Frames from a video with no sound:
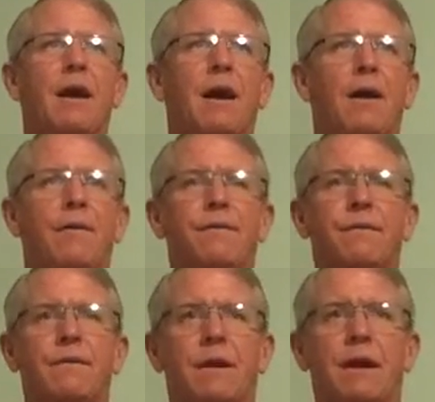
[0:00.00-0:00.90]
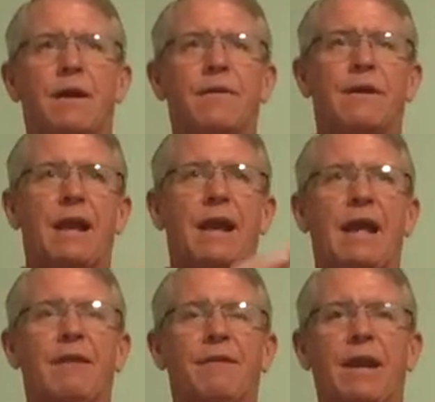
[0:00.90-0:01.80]
of an
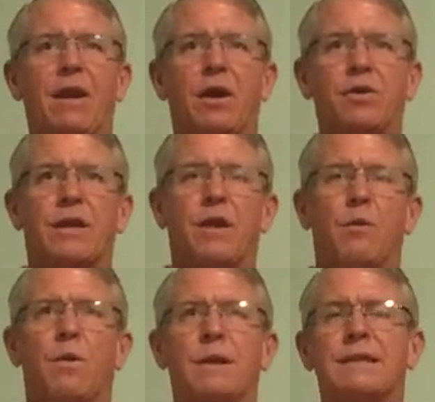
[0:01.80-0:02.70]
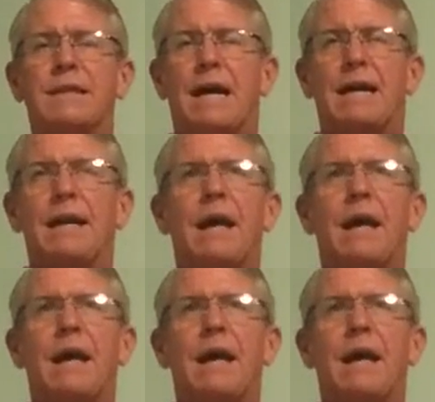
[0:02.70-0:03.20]
elevated arch on the one side.